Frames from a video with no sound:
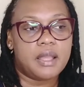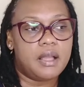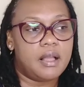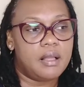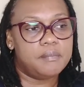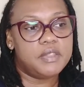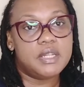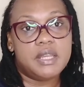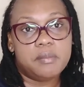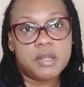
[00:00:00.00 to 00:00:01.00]
the
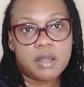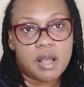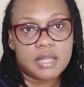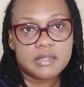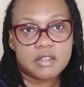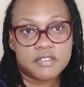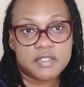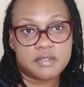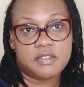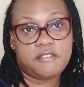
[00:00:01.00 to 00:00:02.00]
labor laws of
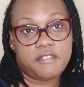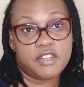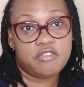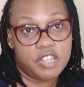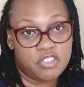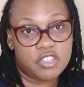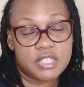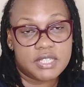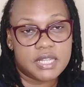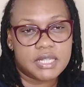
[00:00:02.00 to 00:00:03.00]
the Federation,
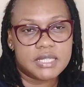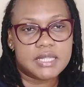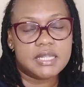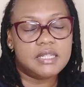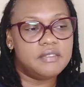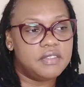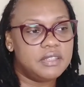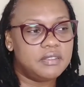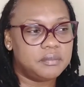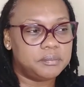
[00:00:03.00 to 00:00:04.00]
St. Kitts and
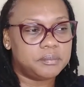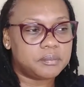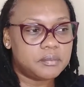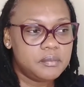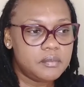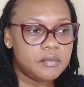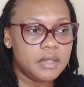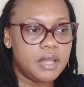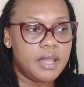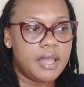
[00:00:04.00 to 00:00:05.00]
Nevis.
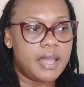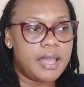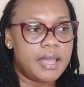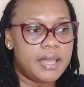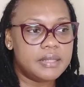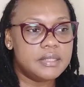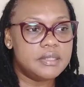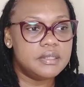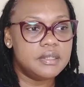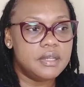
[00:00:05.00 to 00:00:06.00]

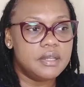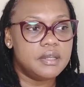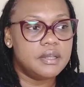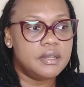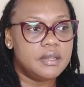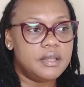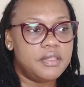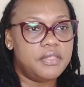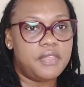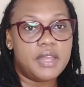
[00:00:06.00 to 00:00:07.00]
And
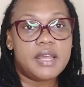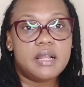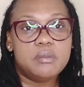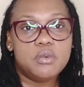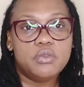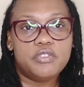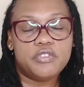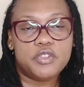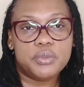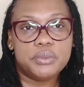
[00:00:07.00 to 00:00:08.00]
then I'll move
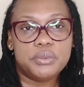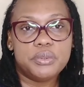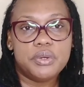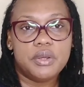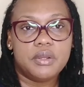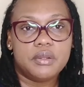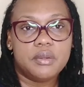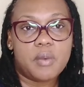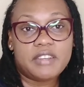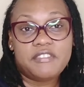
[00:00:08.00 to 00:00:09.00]
to
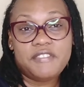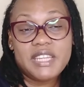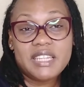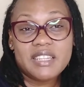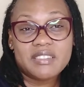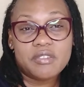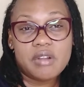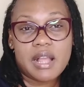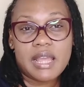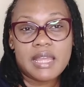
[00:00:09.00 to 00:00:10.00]
what feelings
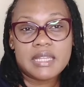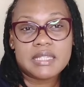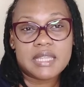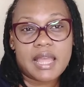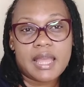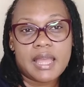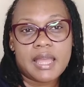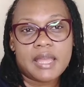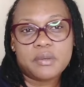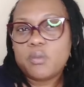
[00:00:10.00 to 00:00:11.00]
arise
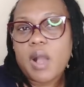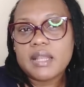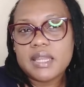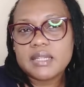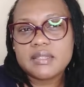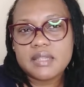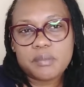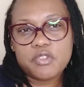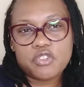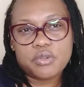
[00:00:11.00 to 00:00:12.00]
and what next
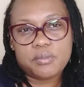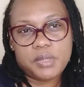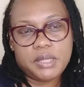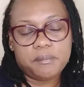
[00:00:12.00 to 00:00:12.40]
steps should be.